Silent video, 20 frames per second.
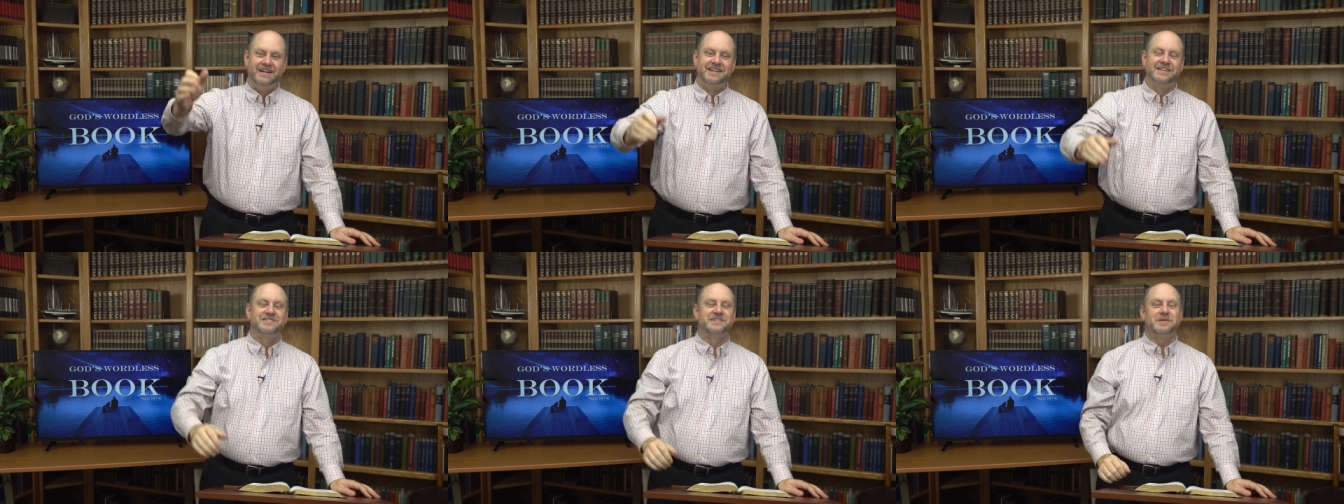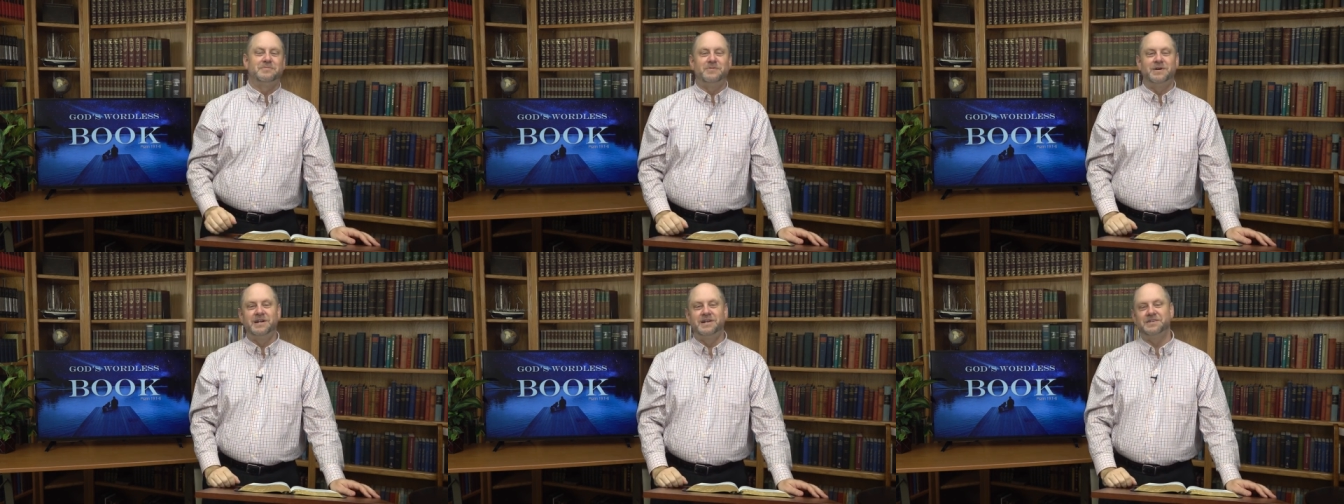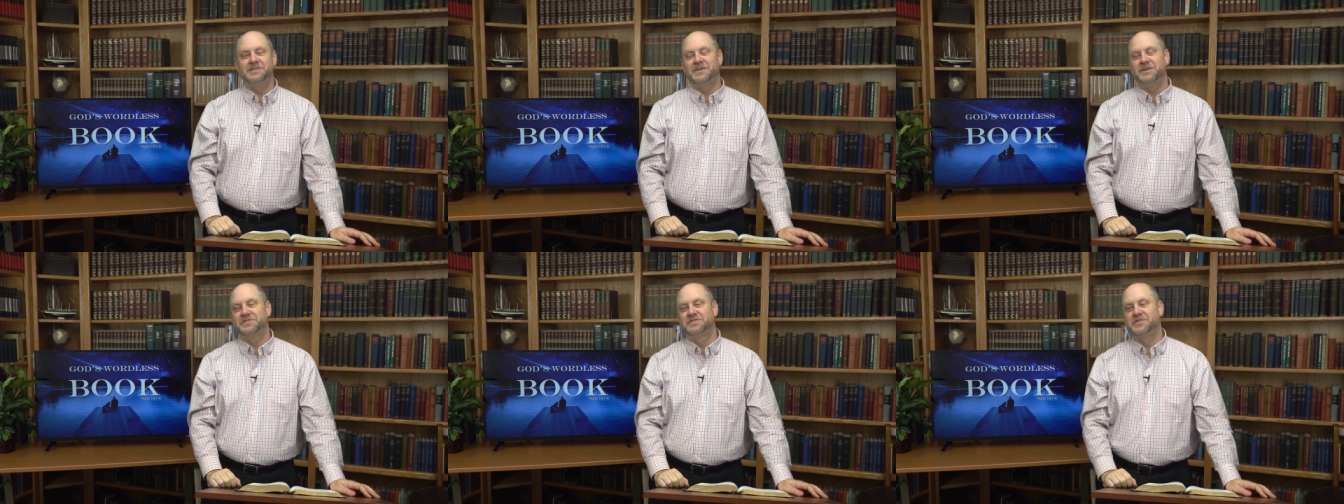Someone has
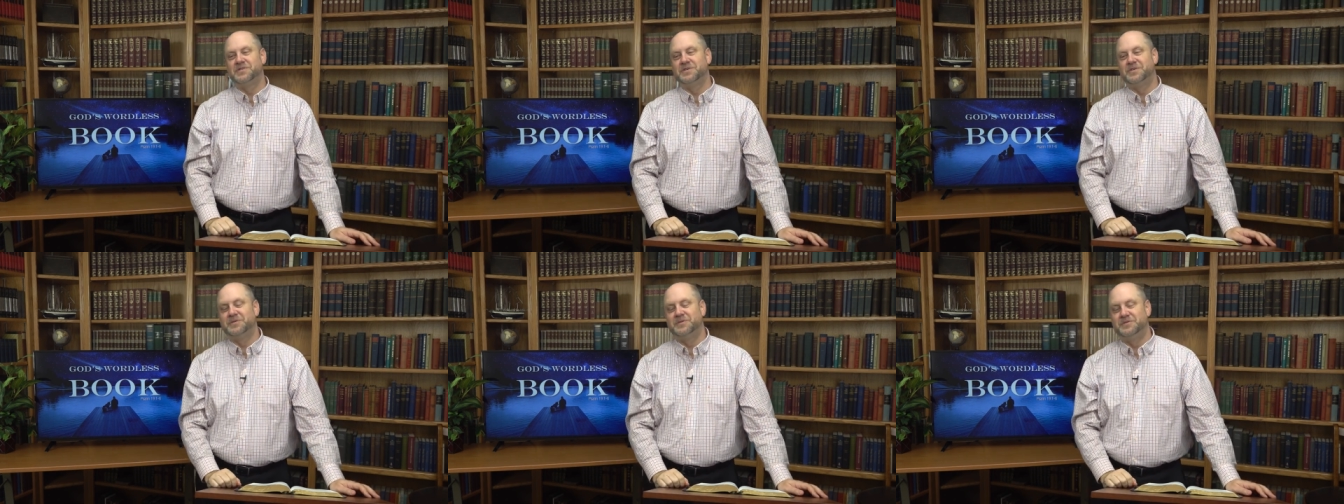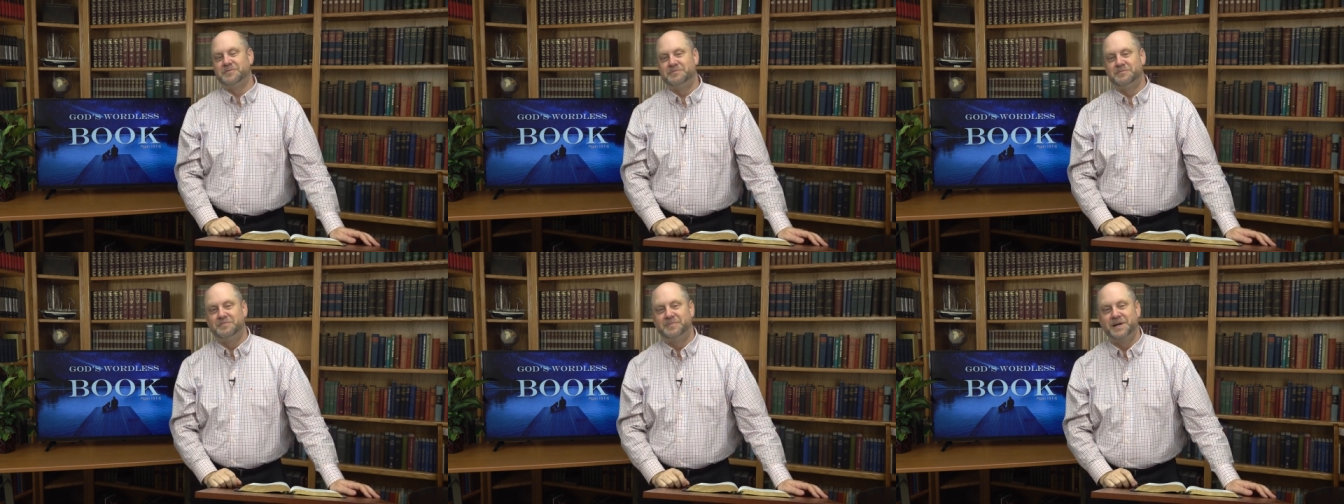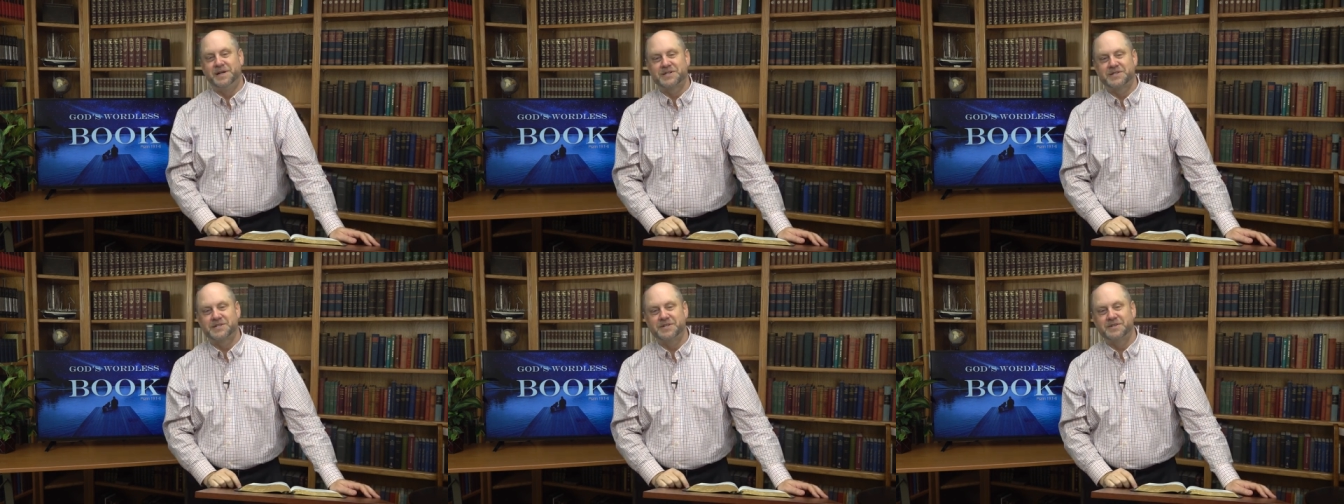also
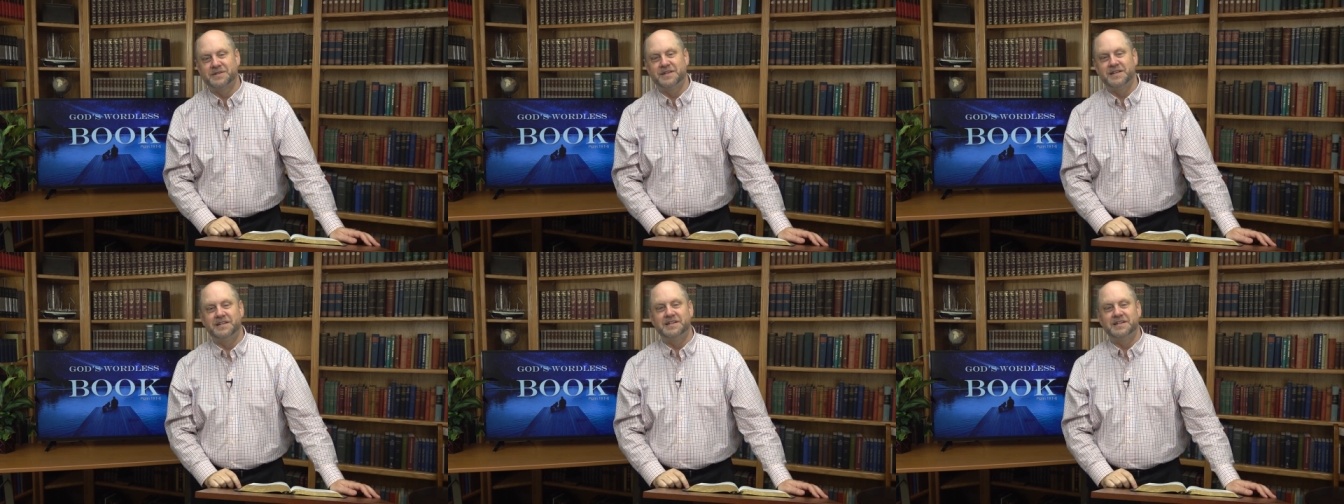pictured the